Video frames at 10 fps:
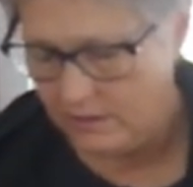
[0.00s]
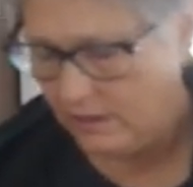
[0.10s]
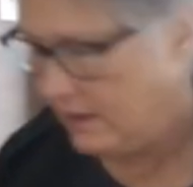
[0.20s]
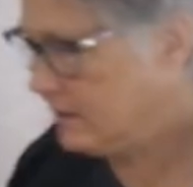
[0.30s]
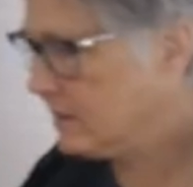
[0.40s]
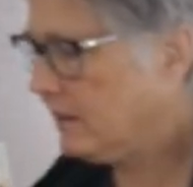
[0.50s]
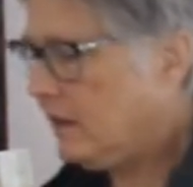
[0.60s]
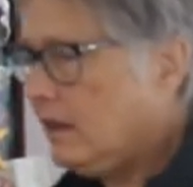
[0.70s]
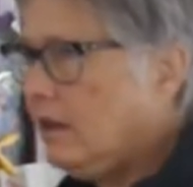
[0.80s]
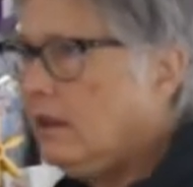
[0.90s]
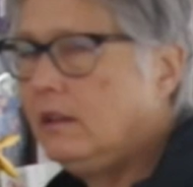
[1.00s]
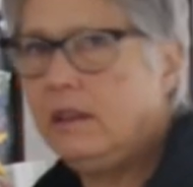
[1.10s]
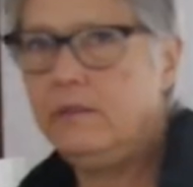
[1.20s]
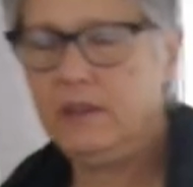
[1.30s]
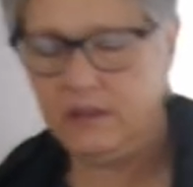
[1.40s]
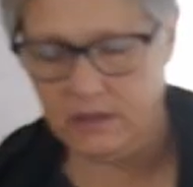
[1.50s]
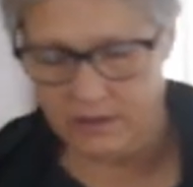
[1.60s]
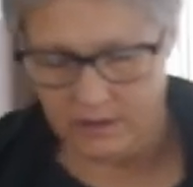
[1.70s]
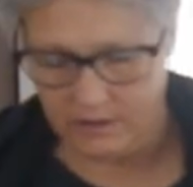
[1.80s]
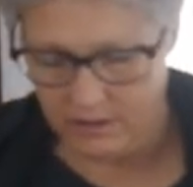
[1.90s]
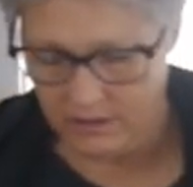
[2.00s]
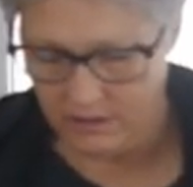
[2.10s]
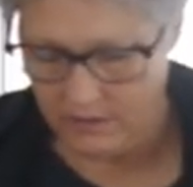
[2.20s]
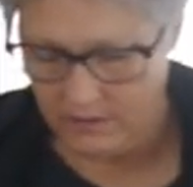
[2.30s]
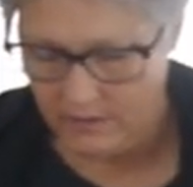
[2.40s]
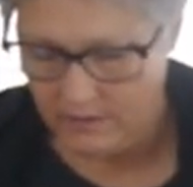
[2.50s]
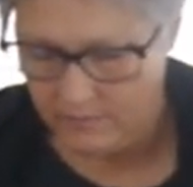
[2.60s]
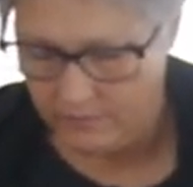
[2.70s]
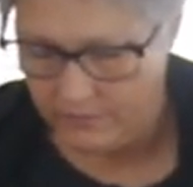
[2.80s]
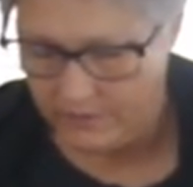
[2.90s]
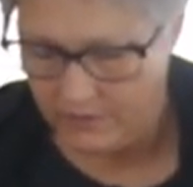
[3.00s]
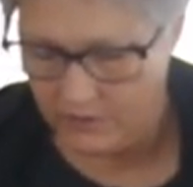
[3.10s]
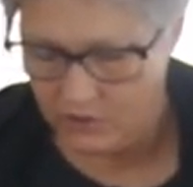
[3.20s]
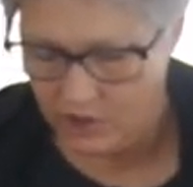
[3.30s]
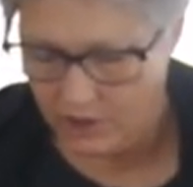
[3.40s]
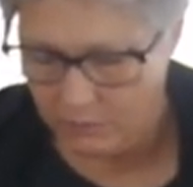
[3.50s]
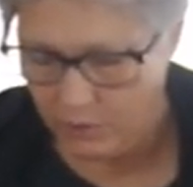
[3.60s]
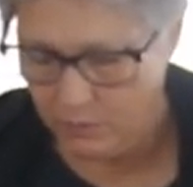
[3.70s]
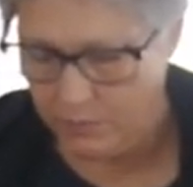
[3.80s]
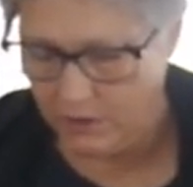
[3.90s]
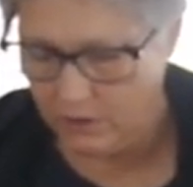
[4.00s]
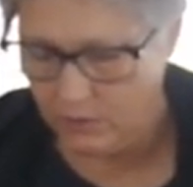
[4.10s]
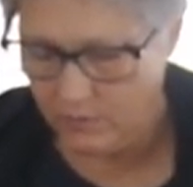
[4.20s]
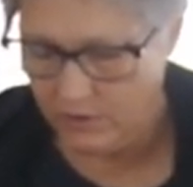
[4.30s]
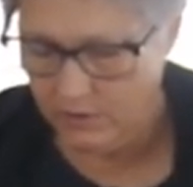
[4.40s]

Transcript: nicely leaving their chicken poop all over,